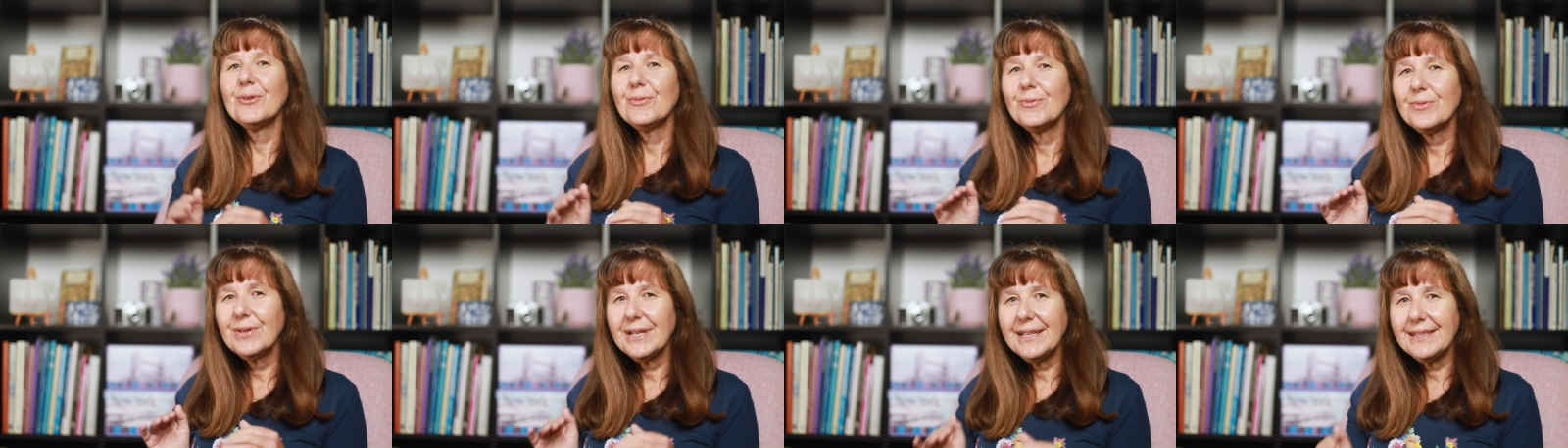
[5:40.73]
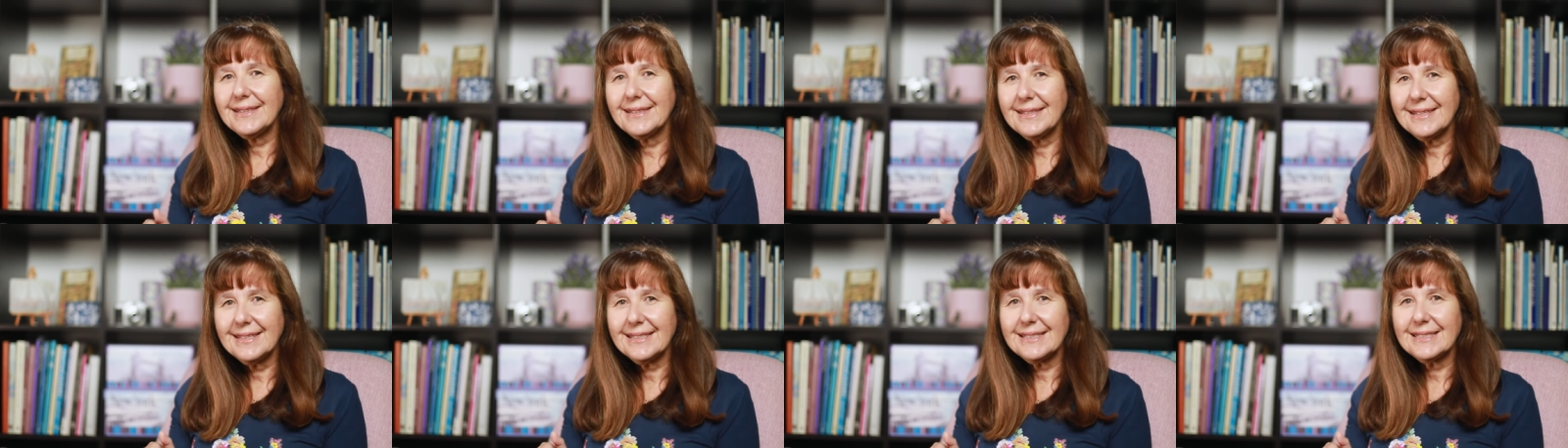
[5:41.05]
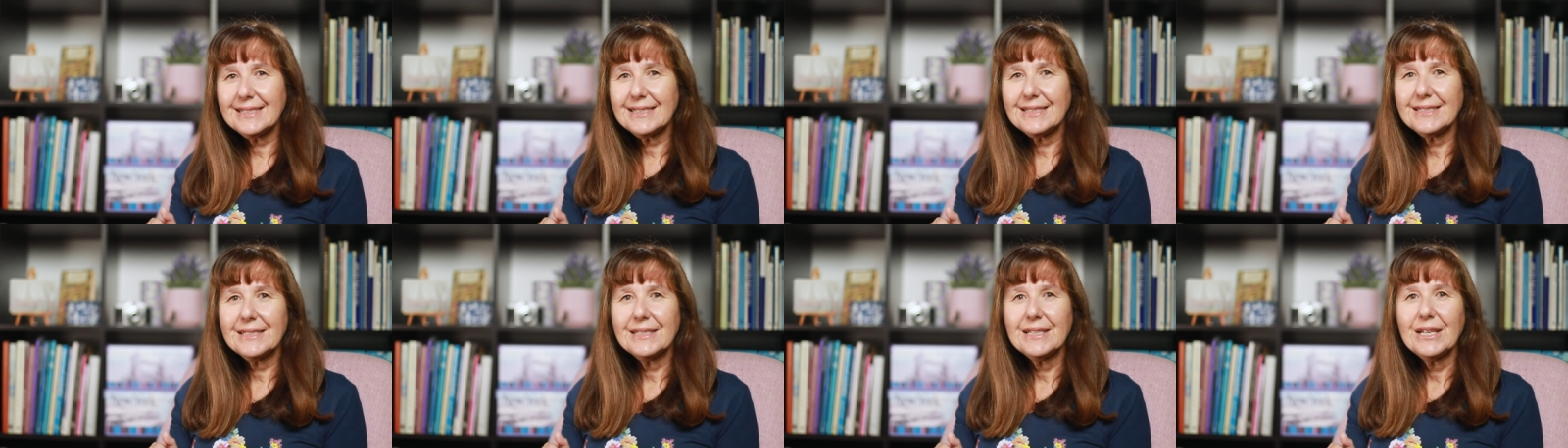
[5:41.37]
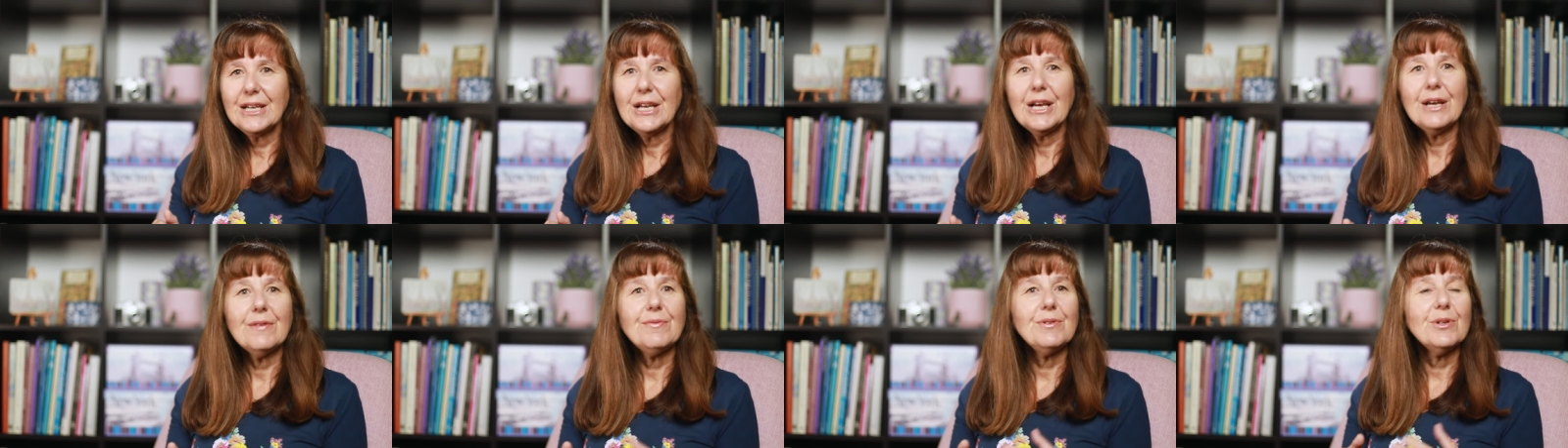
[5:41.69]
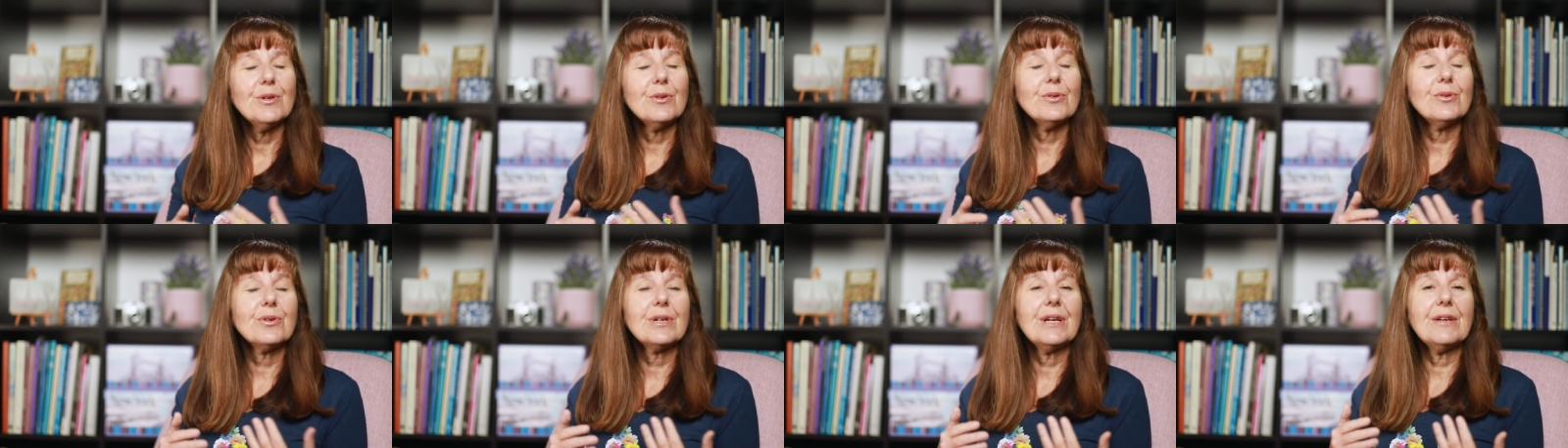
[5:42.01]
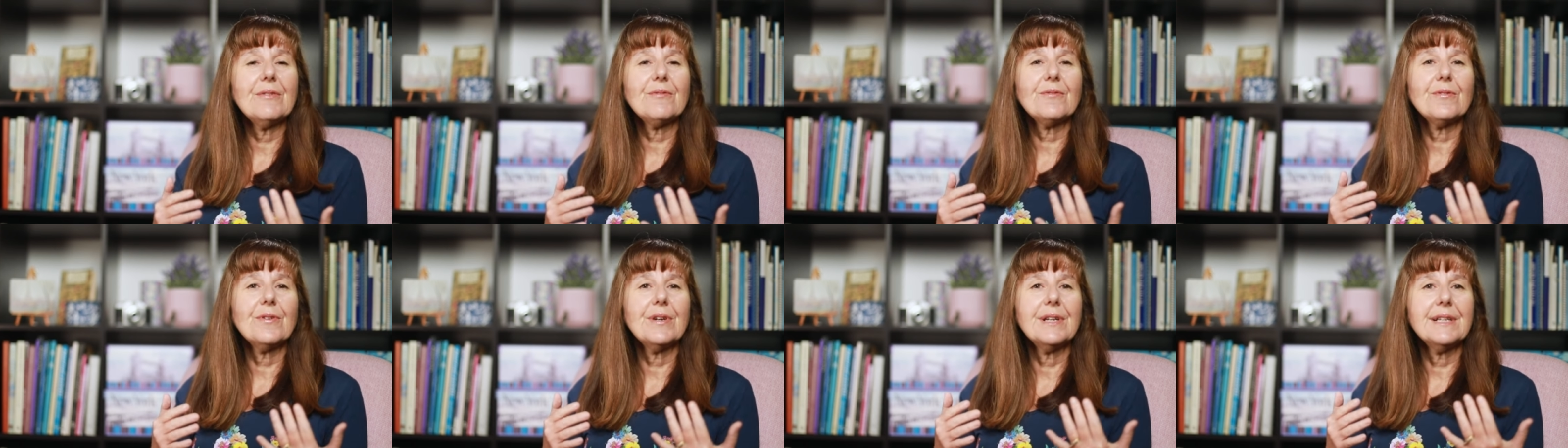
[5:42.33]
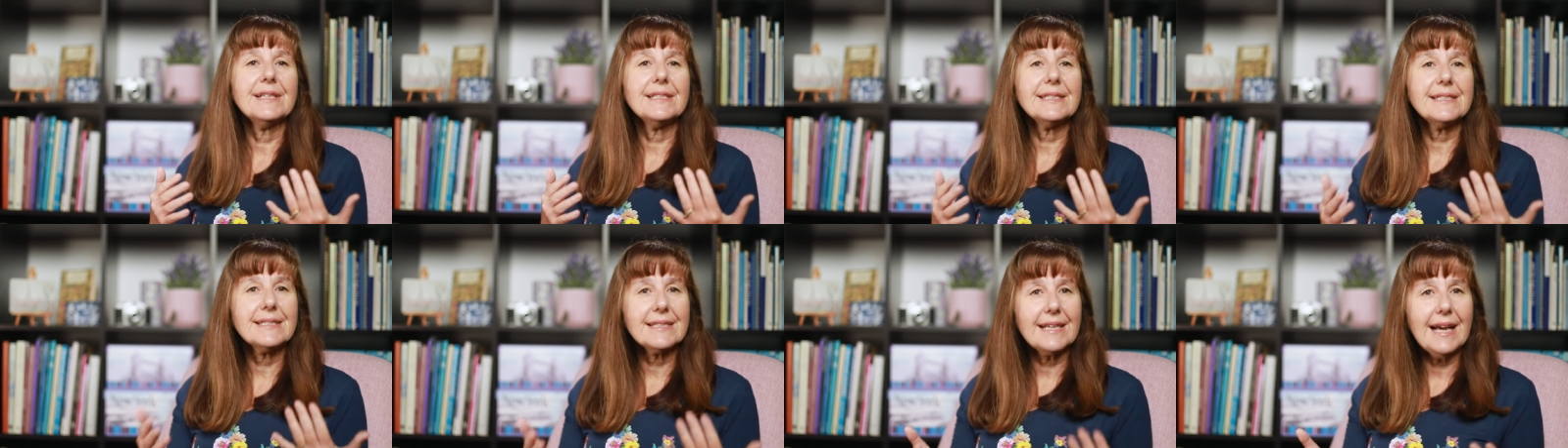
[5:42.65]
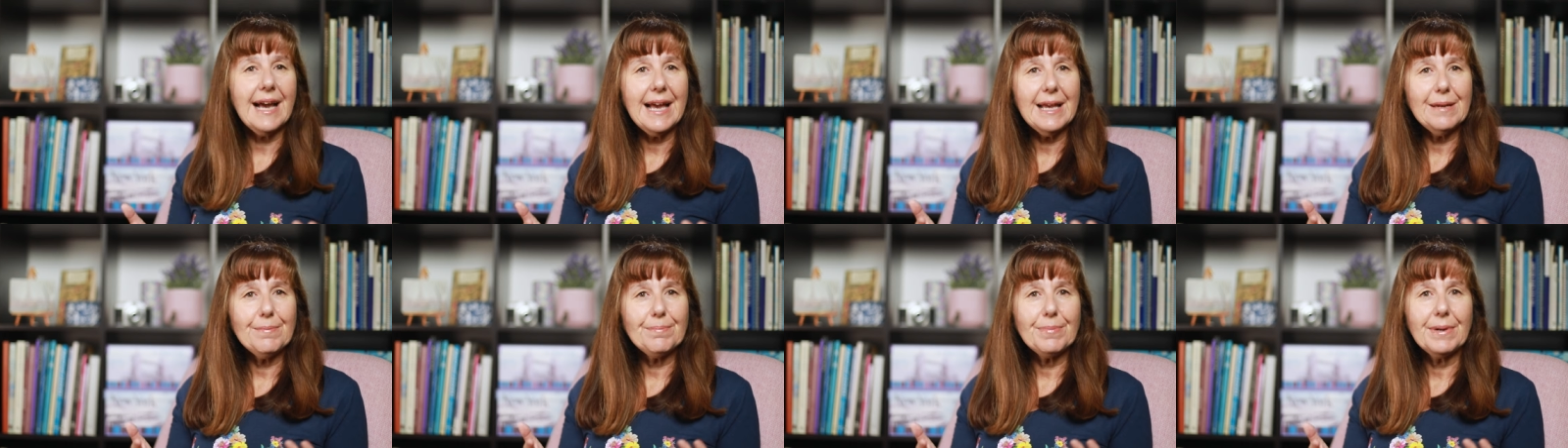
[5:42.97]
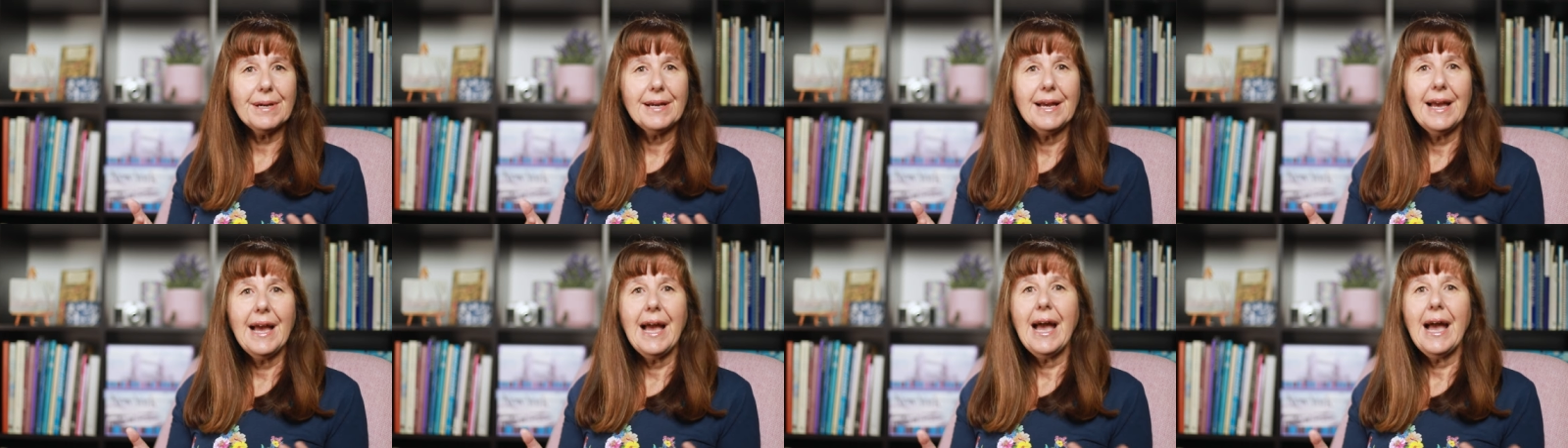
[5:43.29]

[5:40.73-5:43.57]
Read this if you're looking for an escape